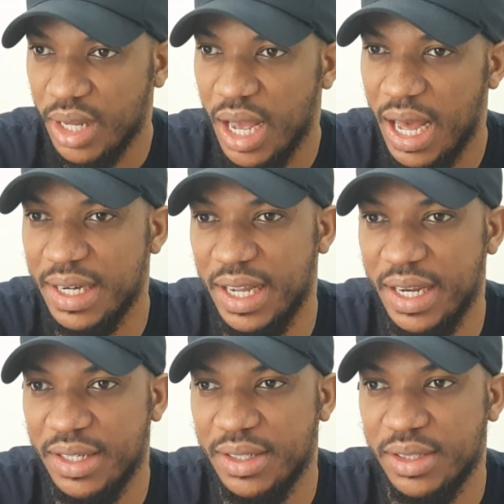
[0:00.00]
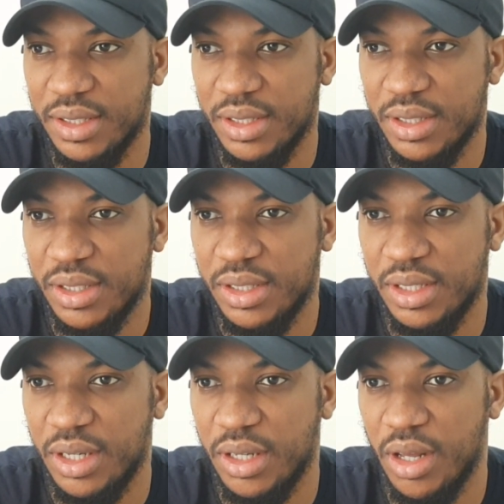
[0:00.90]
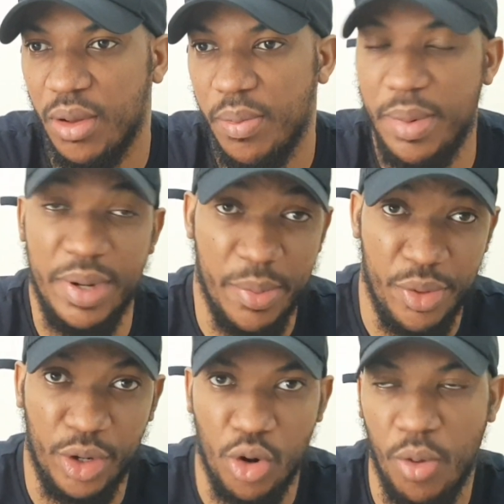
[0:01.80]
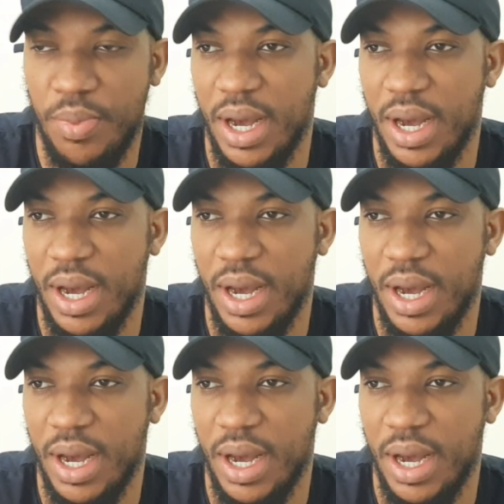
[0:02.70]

and then maybe they break up,